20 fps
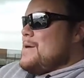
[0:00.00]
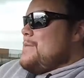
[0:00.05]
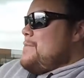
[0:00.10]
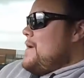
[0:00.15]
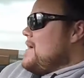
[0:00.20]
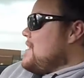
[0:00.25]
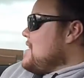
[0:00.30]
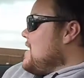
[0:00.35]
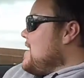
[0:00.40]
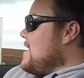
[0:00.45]

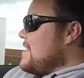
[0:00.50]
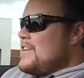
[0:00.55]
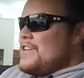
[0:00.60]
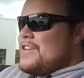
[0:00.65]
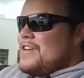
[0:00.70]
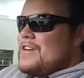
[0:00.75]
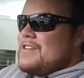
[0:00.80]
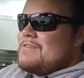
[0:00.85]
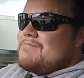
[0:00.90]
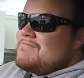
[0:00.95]
But like, you
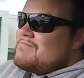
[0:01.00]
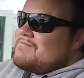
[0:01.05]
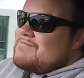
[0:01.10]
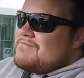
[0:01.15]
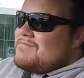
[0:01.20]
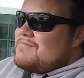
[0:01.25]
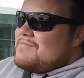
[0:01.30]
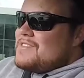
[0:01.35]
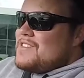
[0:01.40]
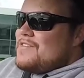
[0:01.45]
know,
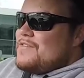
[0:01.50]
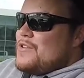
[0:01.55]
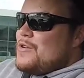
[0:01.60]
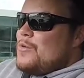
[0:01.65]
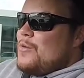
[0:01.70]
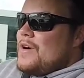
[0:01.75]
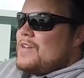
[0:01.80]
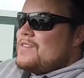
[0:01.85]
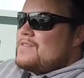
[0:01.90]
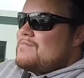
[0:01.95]
if
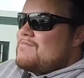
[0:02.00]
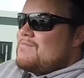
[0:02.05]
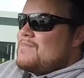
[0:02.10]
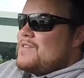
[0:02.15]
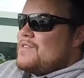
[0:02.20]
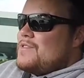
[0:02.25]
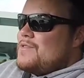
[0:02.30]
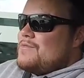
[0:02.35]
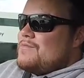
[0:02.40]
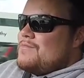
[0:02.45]
you want
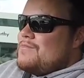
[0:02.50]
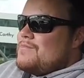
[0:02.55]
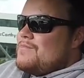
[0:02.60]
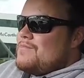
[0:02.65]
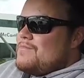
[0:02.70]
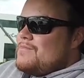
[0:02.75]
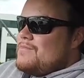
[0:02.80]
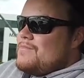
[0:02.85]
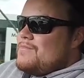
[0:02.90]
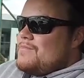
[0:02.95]

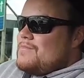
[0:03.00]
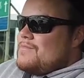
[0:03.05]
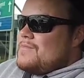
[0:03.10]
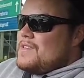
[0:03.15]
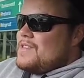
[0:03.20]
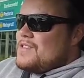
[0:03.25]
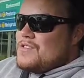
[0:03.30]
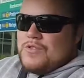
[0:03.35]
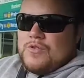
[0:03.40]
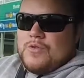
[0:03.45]

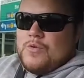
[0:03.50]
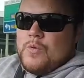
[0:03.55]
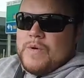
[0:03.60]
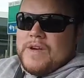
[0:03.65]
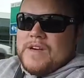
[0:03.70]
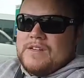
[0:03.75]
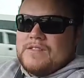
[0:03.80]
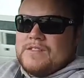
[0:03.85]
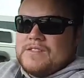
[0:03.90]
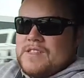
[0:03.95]
these cool
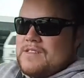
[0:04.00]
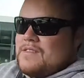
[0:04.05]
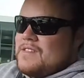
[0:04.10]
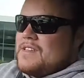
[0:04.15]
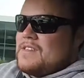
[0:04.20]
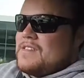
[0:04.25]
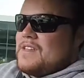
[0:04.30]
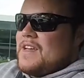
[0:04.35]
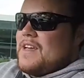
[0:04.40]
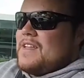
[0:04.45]
wheels and
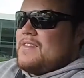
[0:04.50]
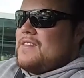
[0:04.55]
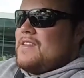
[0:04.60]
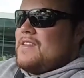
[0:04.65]
things like that,